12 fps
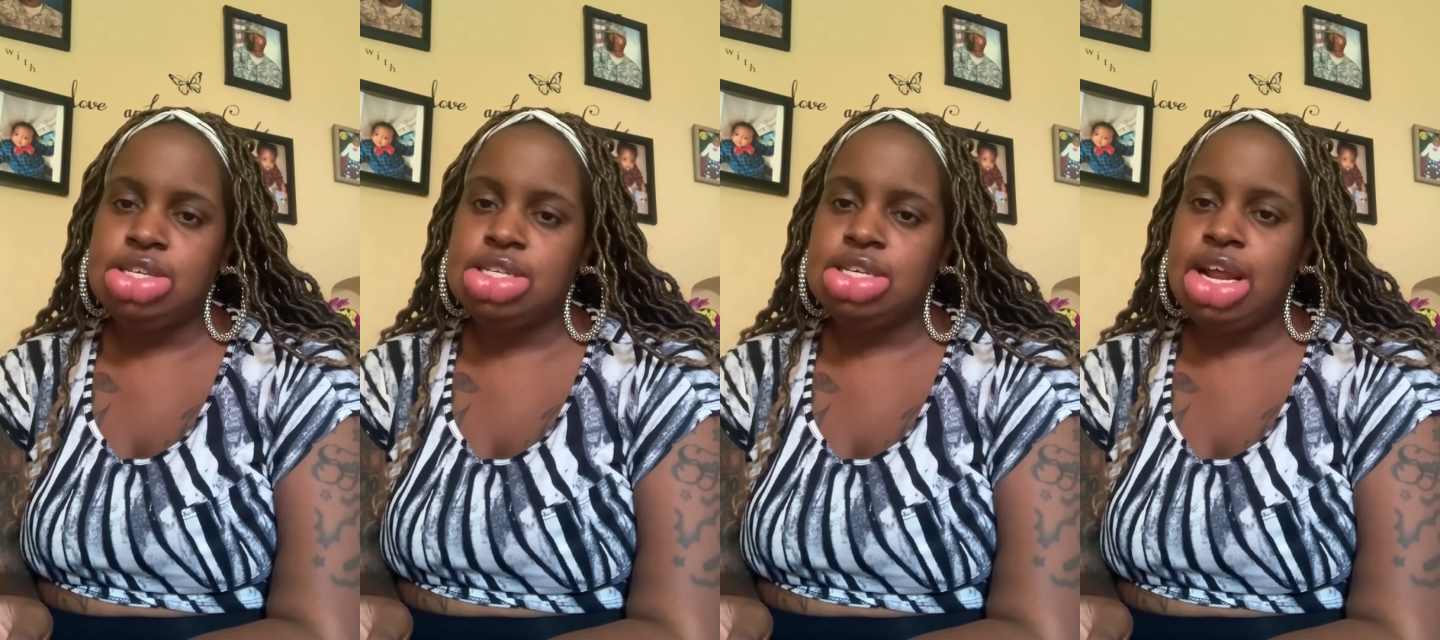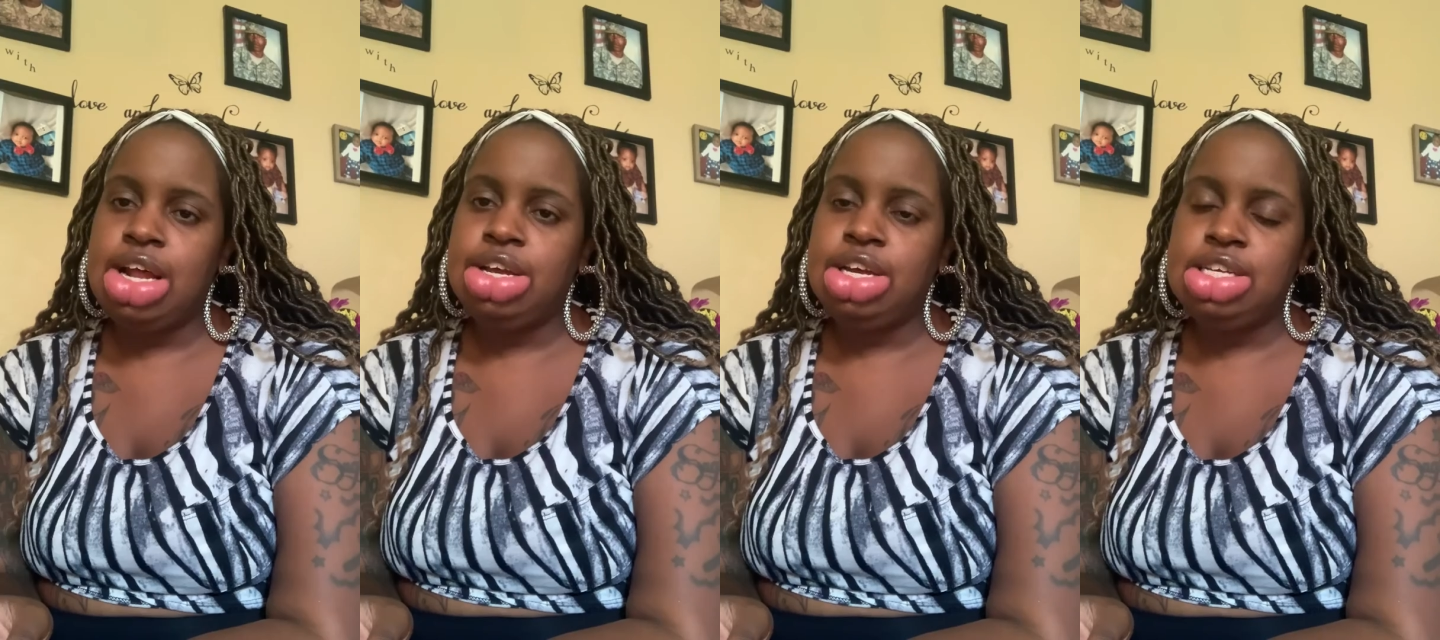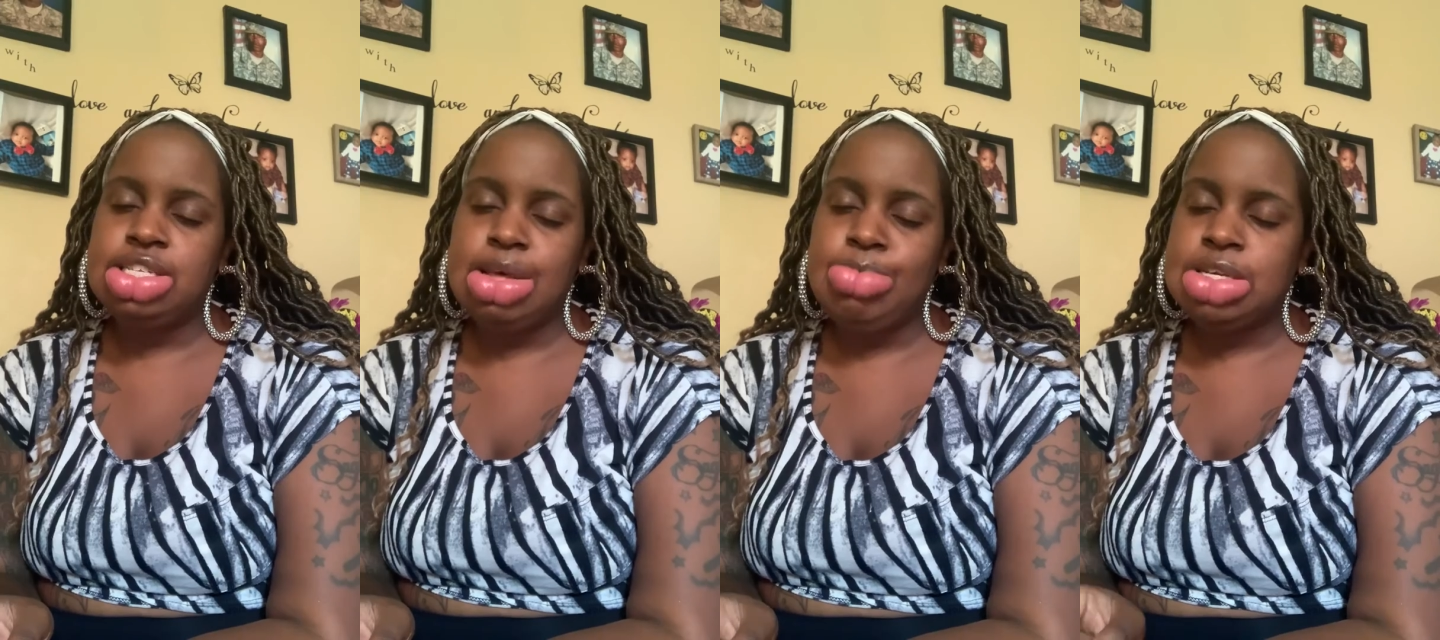He
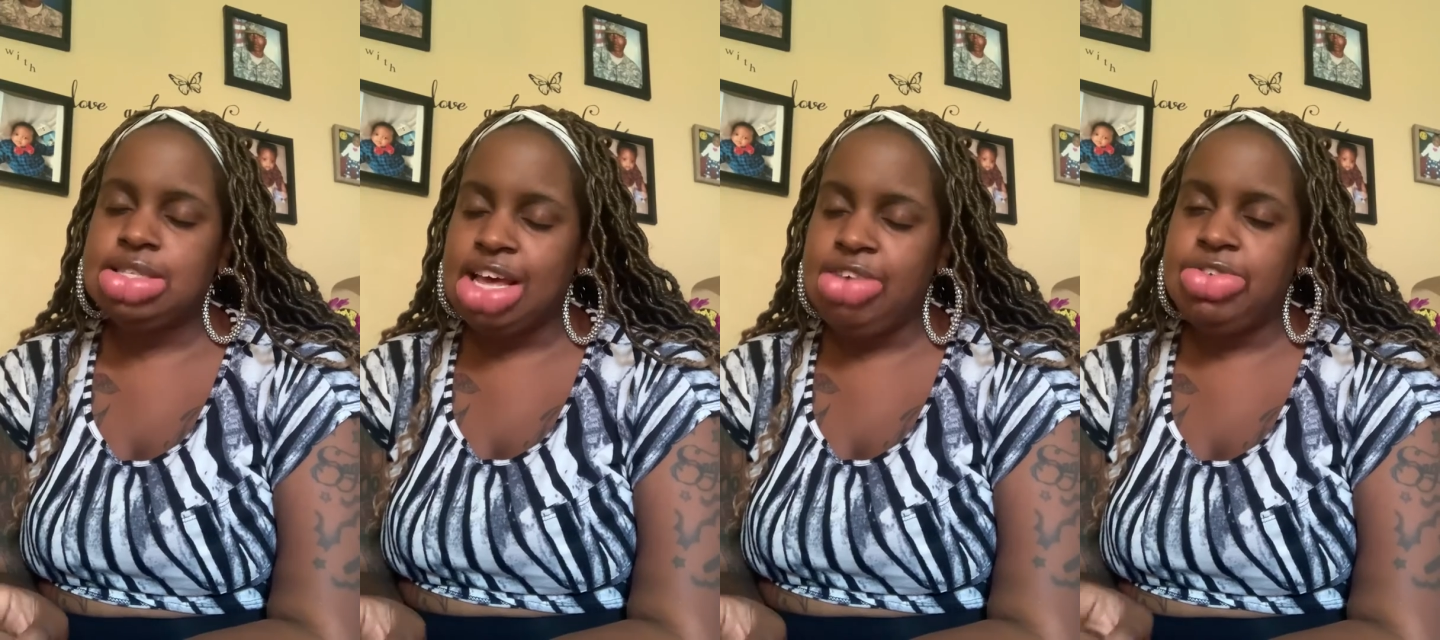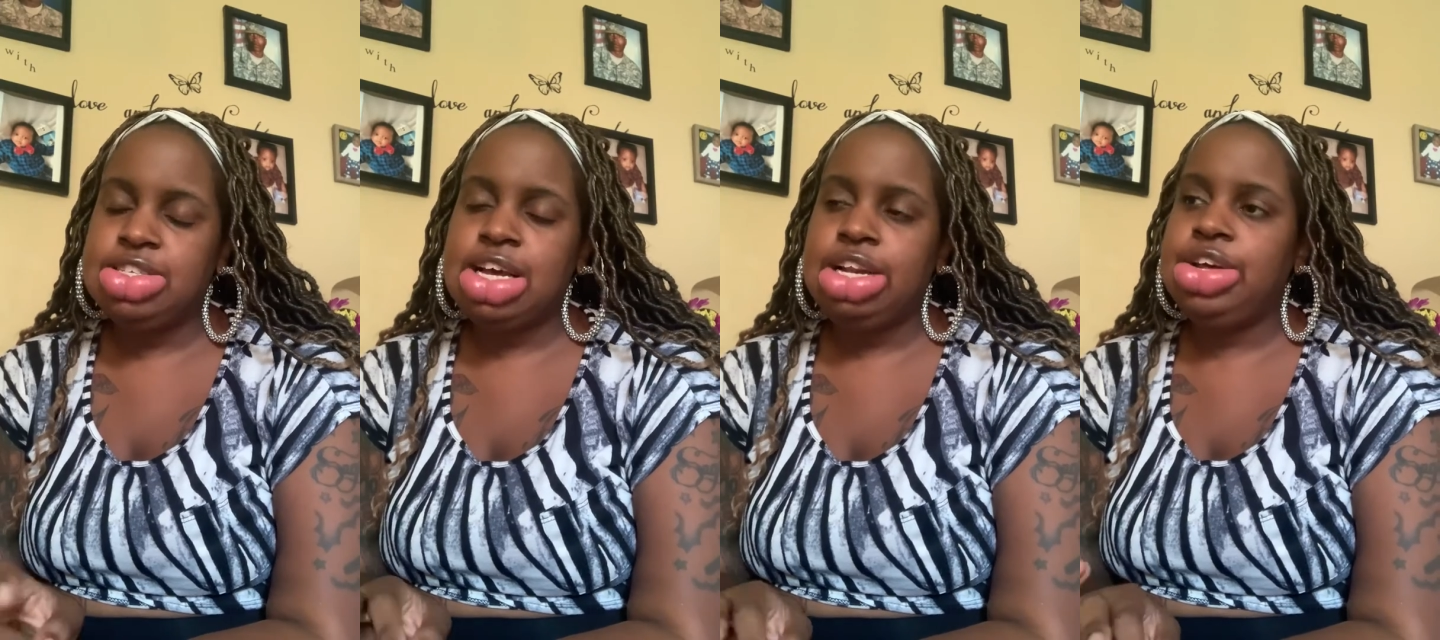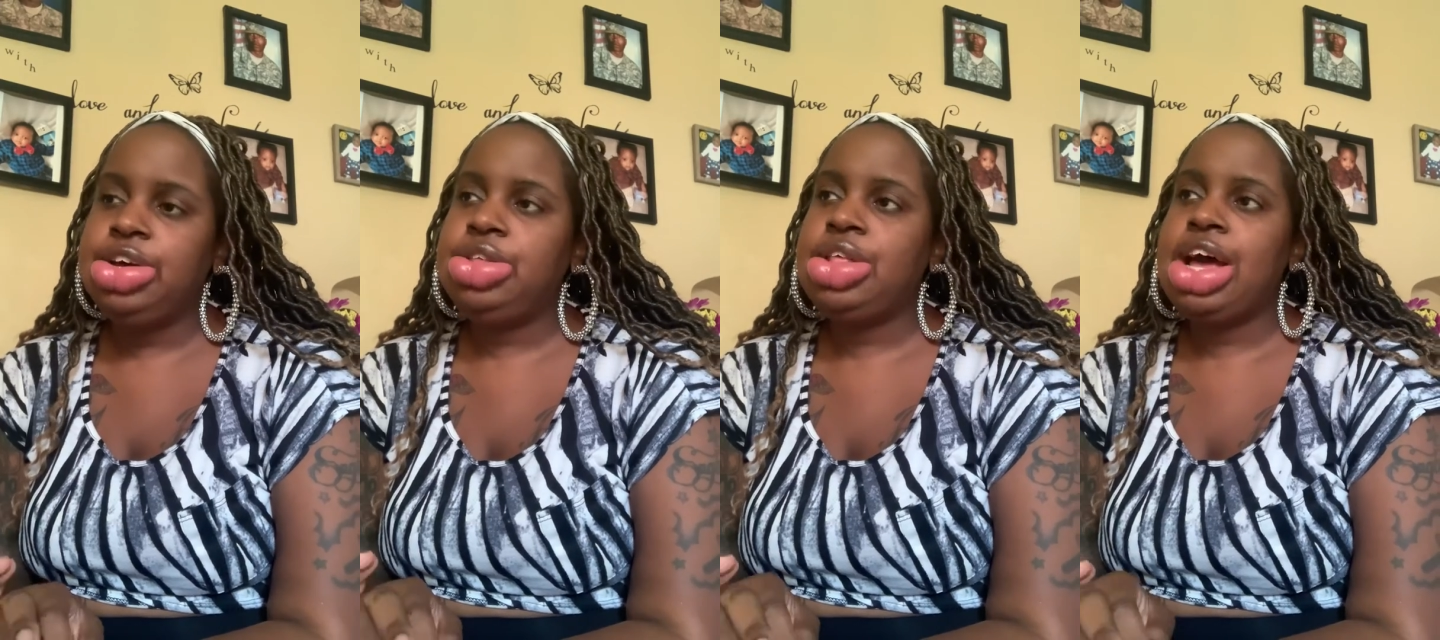said, Ms. Davis, I
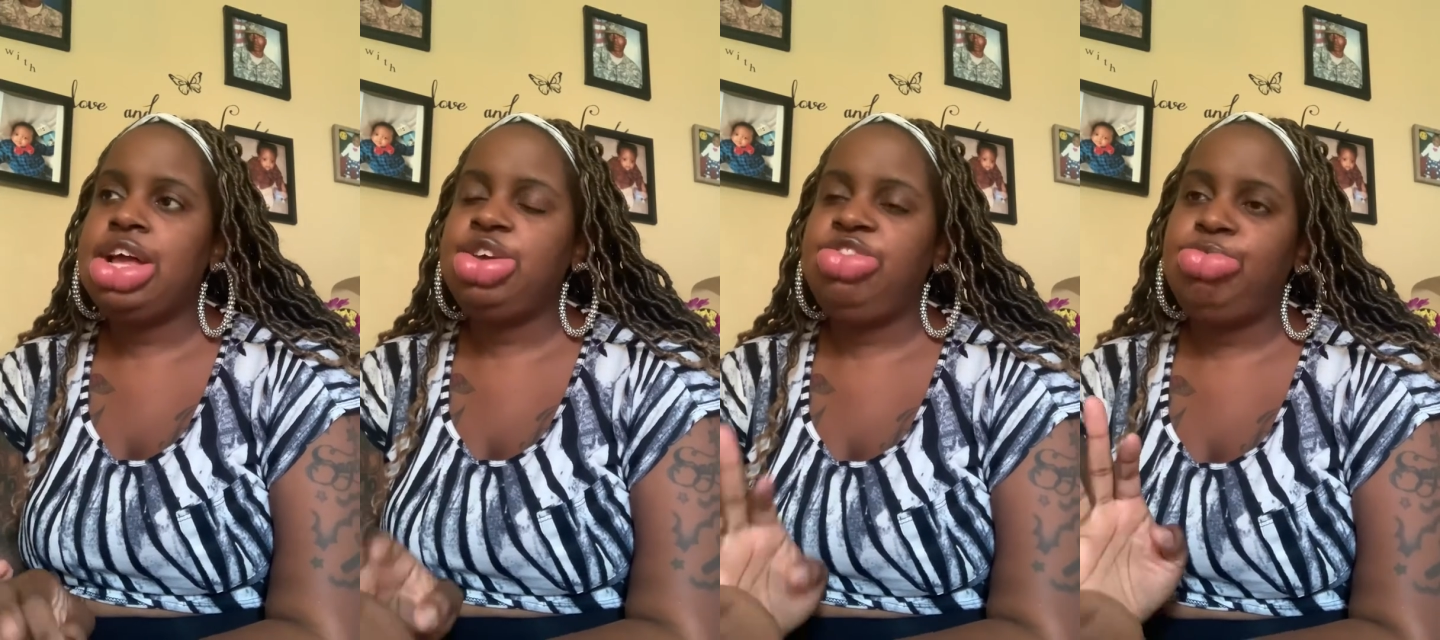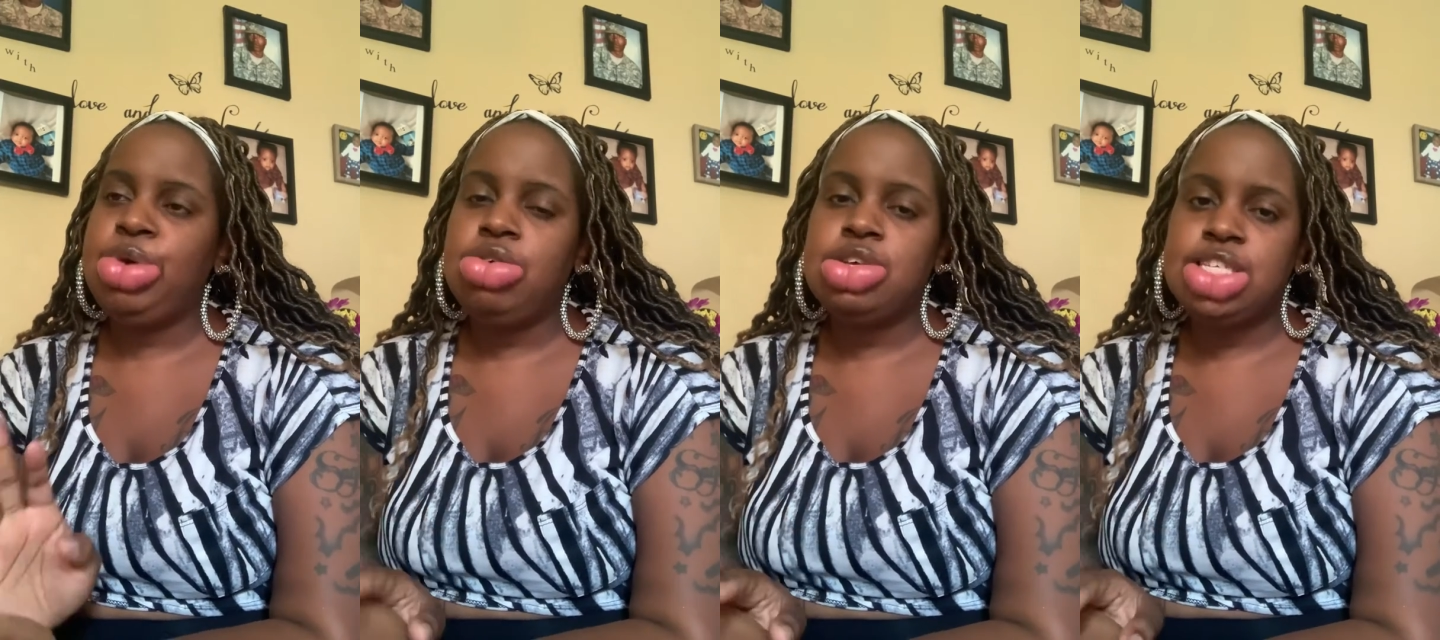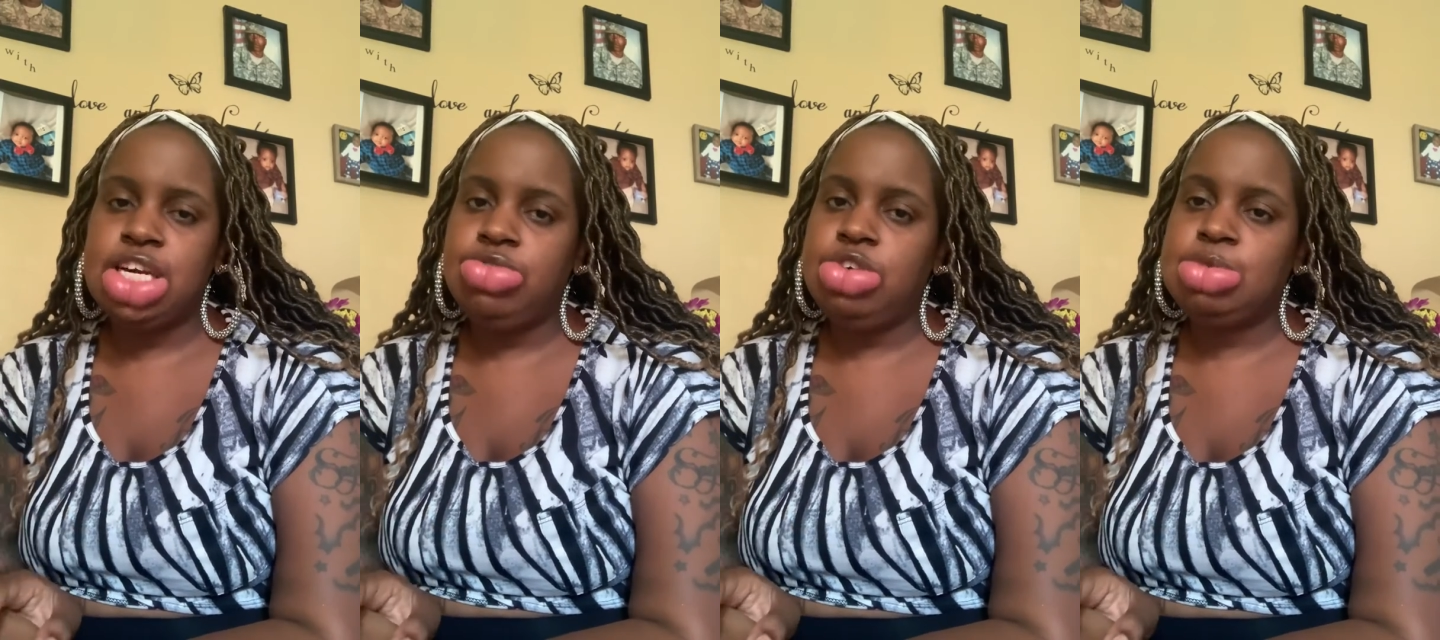know that you've been on
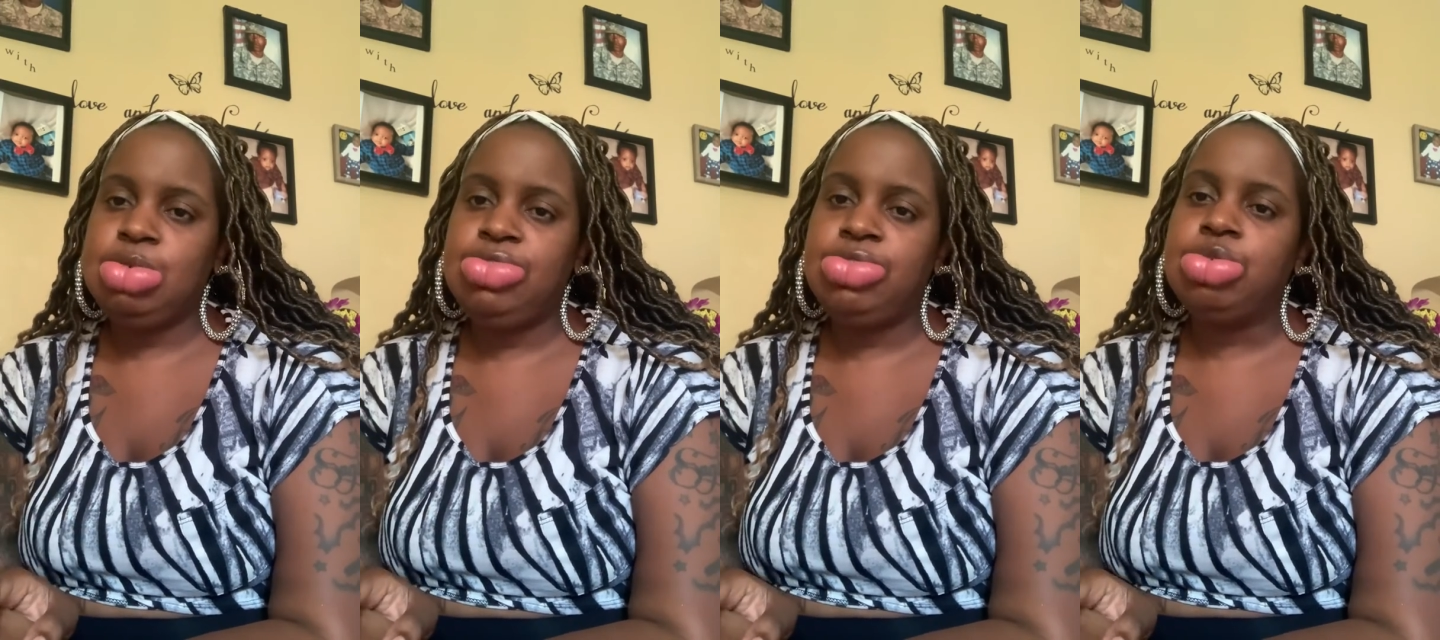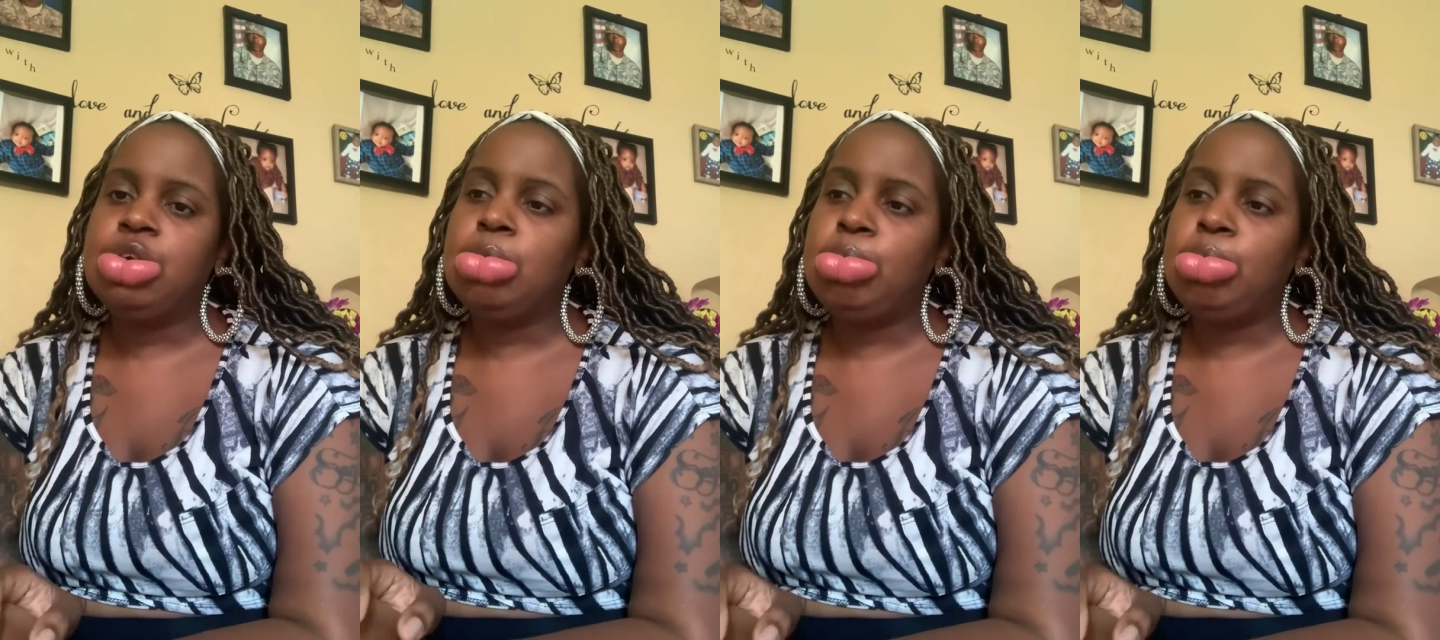steroids before,